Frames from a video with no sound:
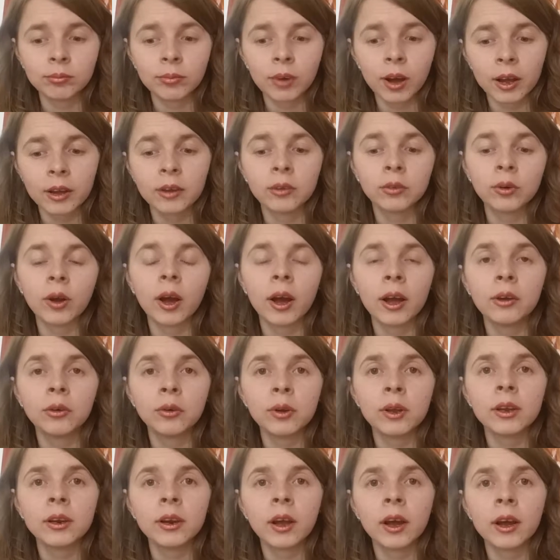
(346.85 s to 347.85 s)
I
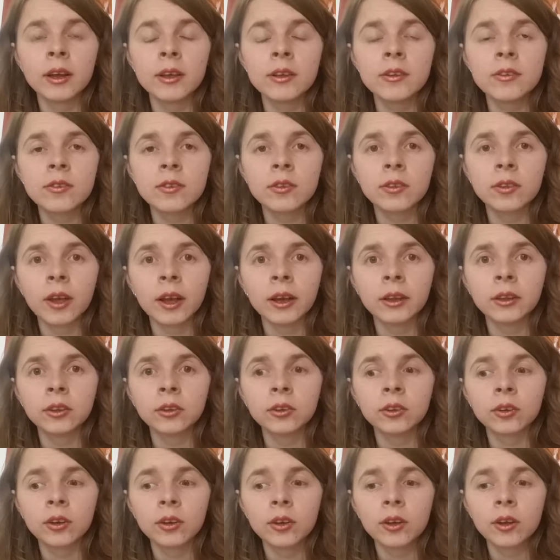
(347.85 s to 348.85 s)
realized
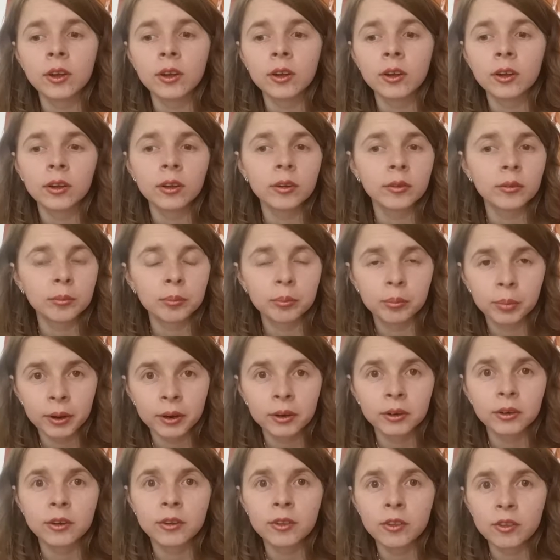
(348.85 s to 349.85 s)
that
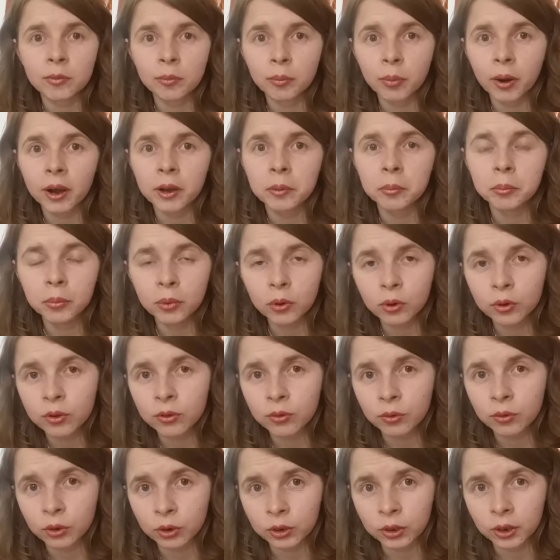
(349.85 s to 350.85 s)
parents buy books
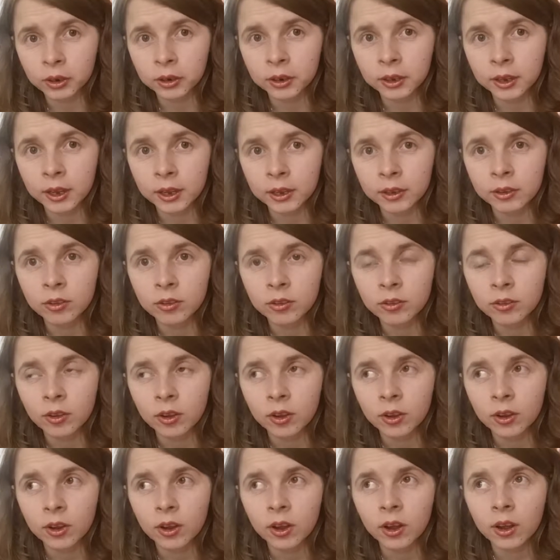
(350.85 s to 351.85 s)
for their kids
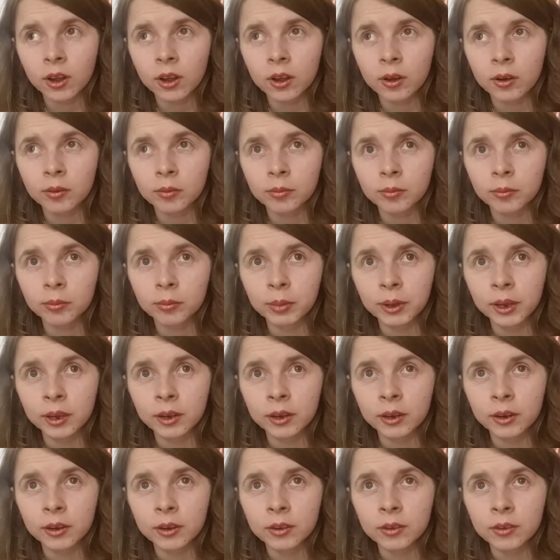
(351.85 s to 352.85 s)

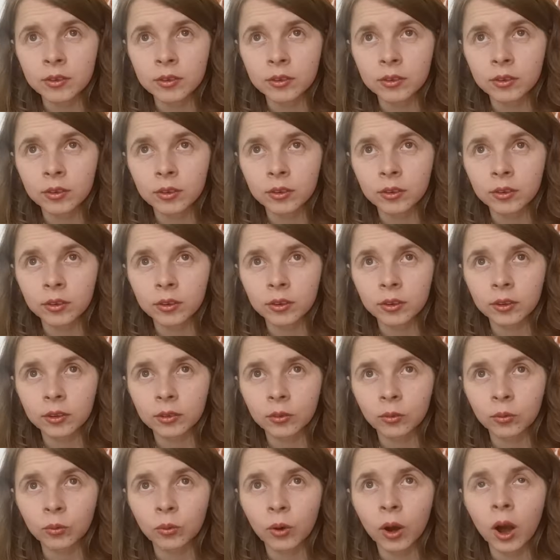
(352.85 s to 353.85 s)
because
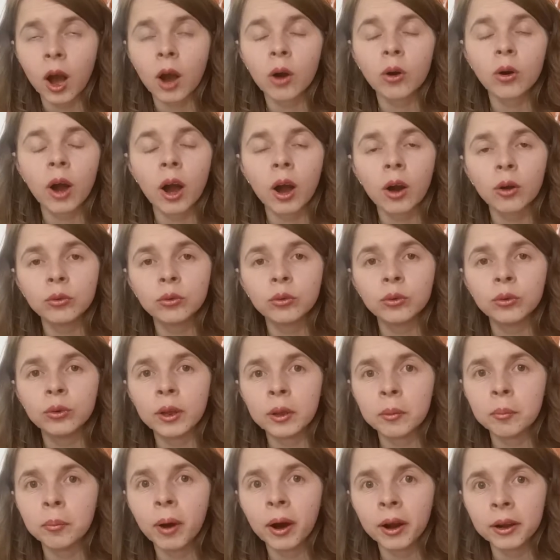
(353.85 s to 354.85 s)
how do they
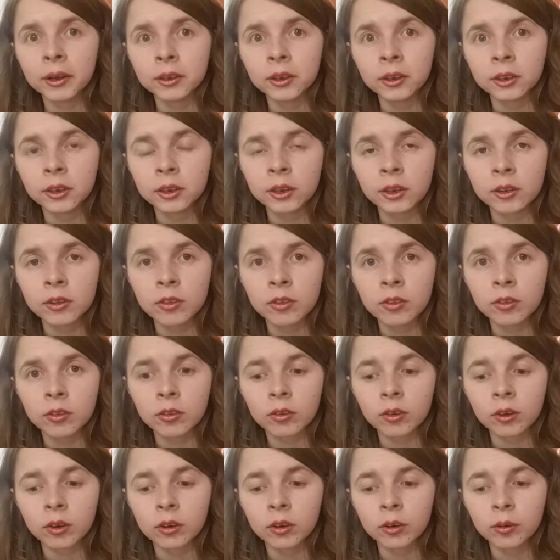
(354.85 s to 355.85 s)
buy the kids
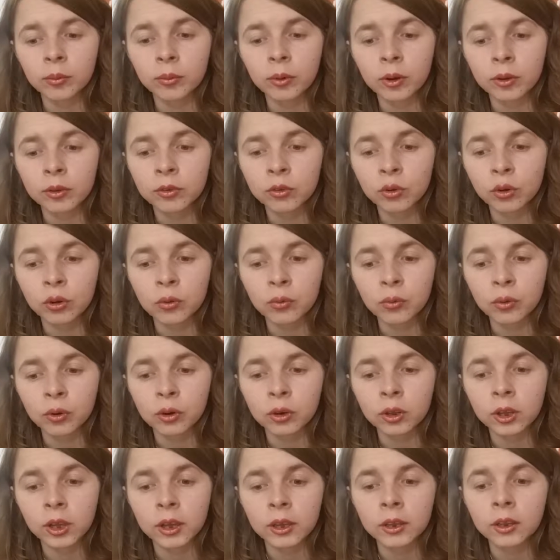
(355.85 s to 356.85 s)
story for a
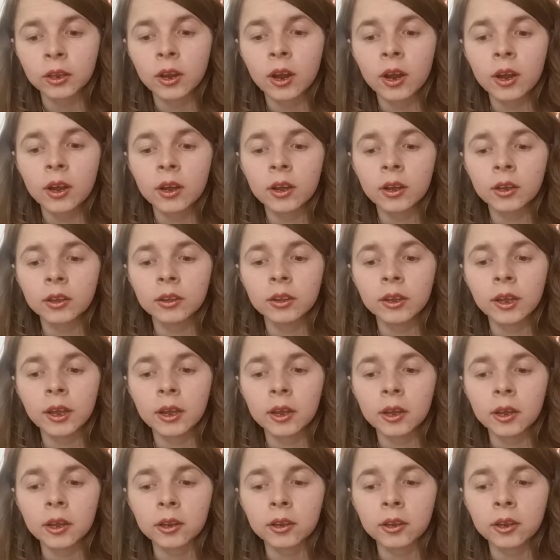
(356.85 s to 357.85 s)
kid?
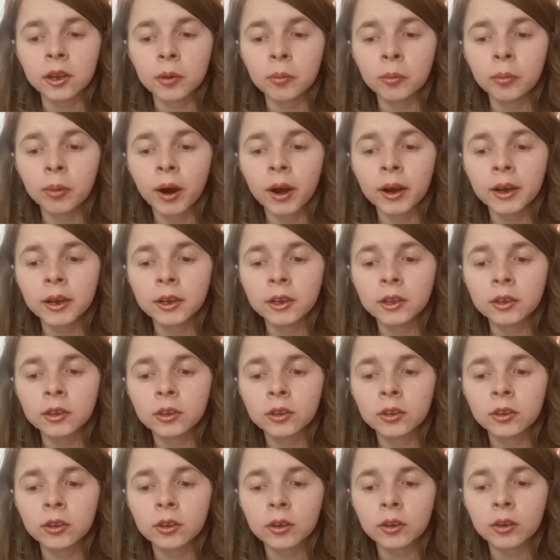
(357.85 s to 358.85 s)
They buy it.
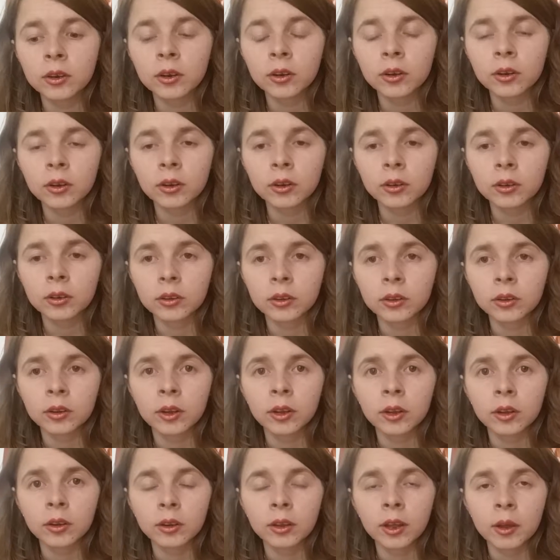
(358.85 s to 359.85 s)

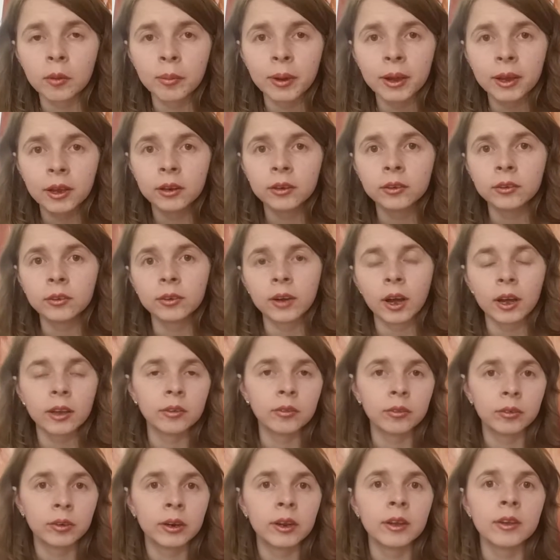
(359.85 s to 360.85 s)
They make a kind
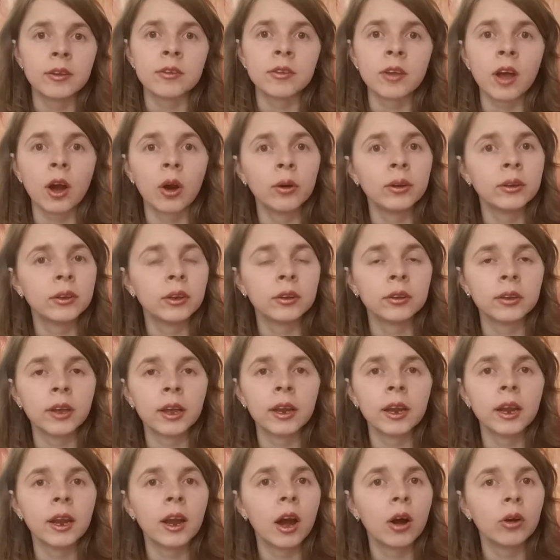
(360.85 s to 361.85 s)
of a list how entertaining